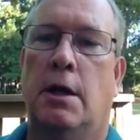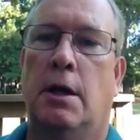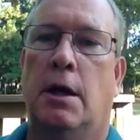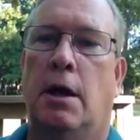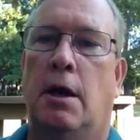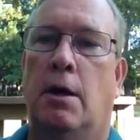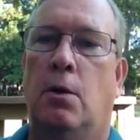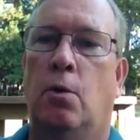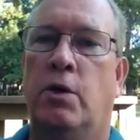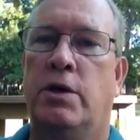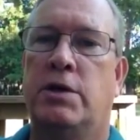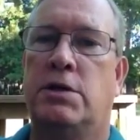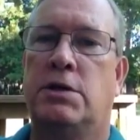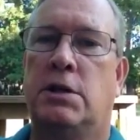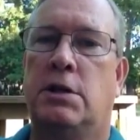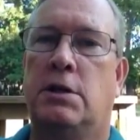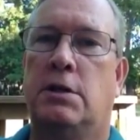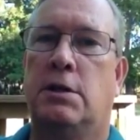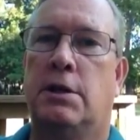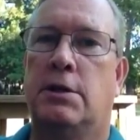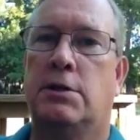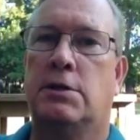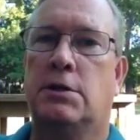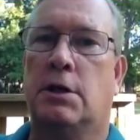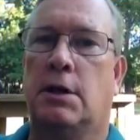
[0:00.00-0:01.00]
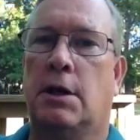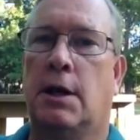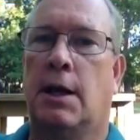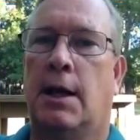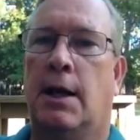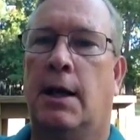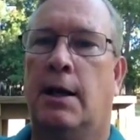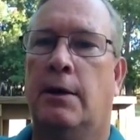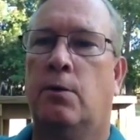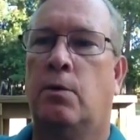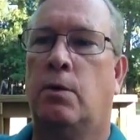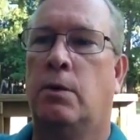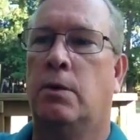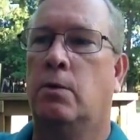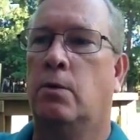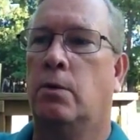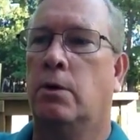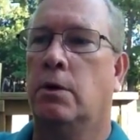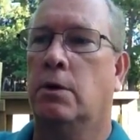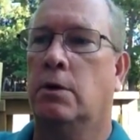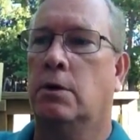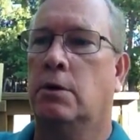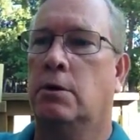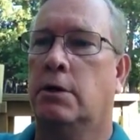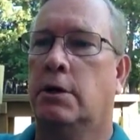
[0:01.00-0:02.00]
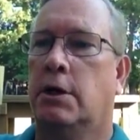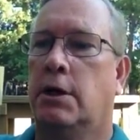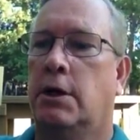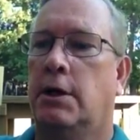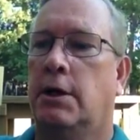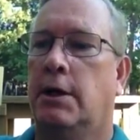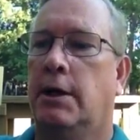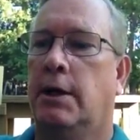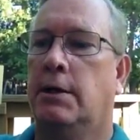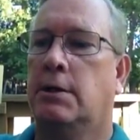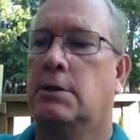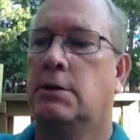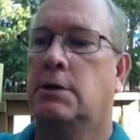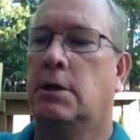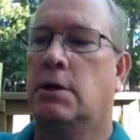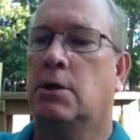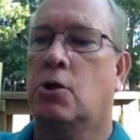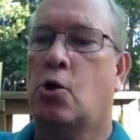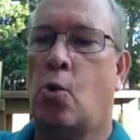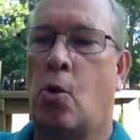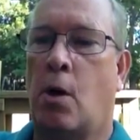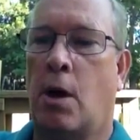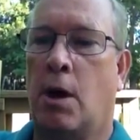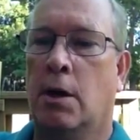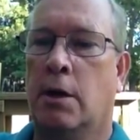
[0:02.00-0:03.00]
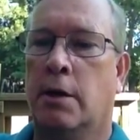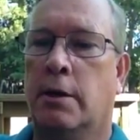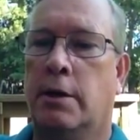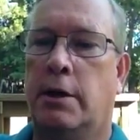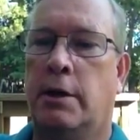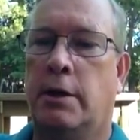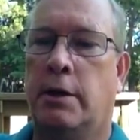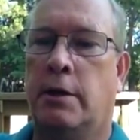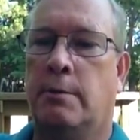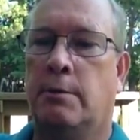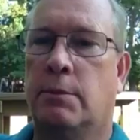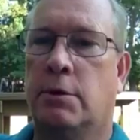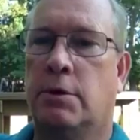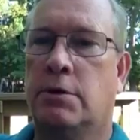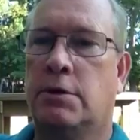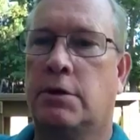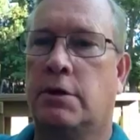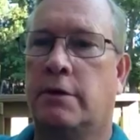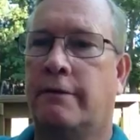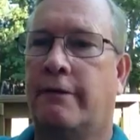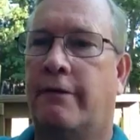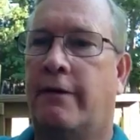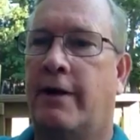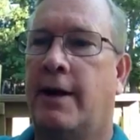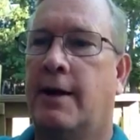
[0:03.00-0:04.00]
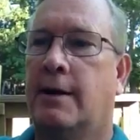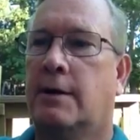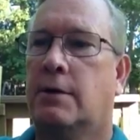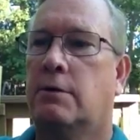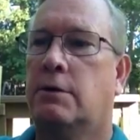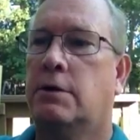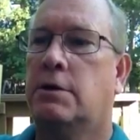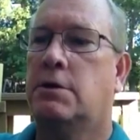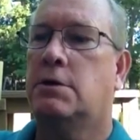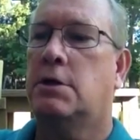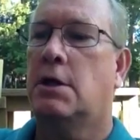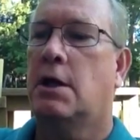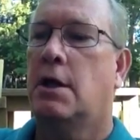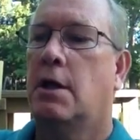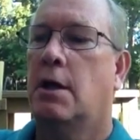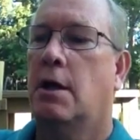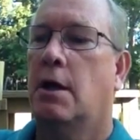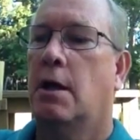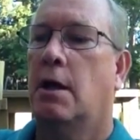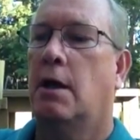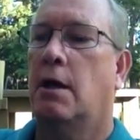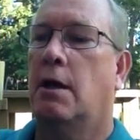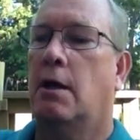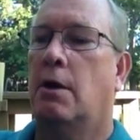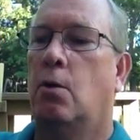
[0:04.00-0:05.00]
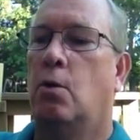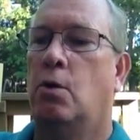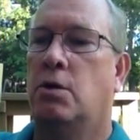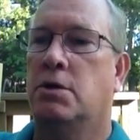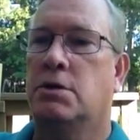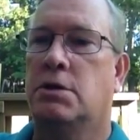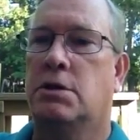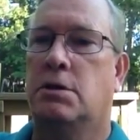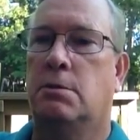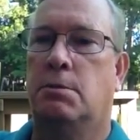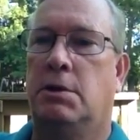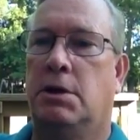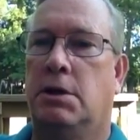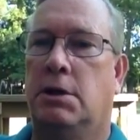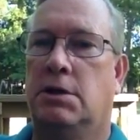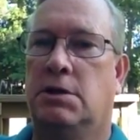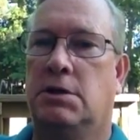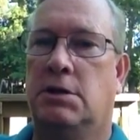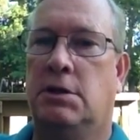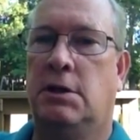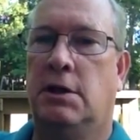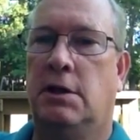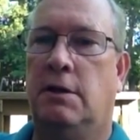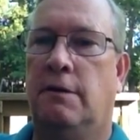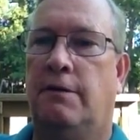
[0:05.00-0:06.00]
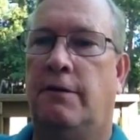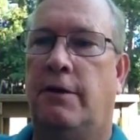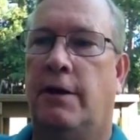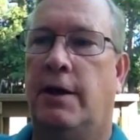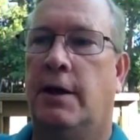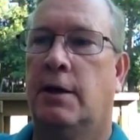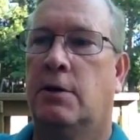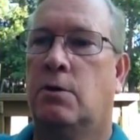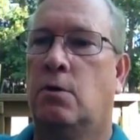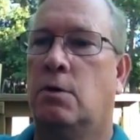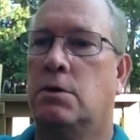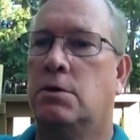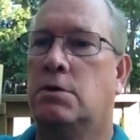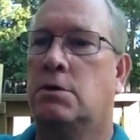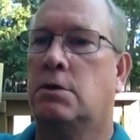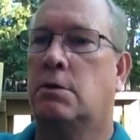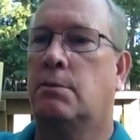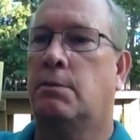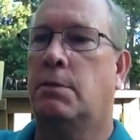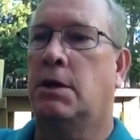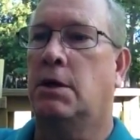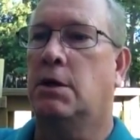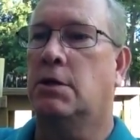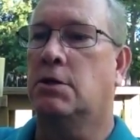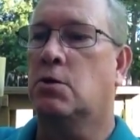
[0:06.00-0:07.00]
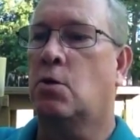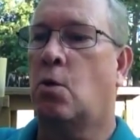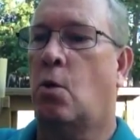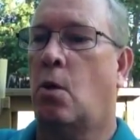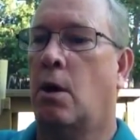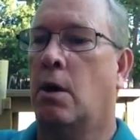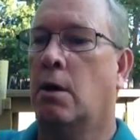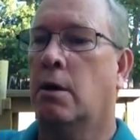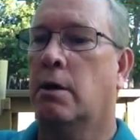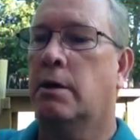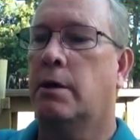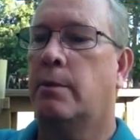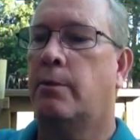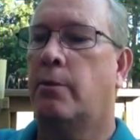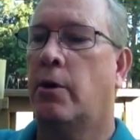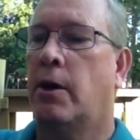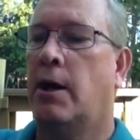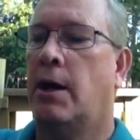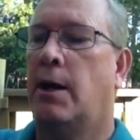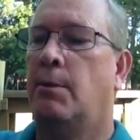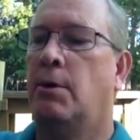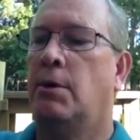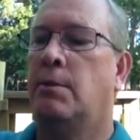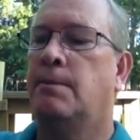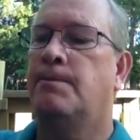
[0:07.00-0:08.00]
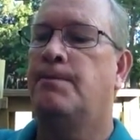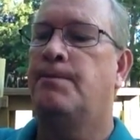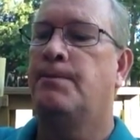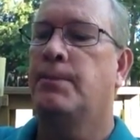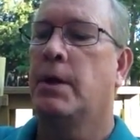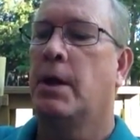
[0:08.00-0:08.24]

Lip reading: We see this a lot when we're looking at quality numbers in factories. What's the biggest defect? What's the biggest quality problem?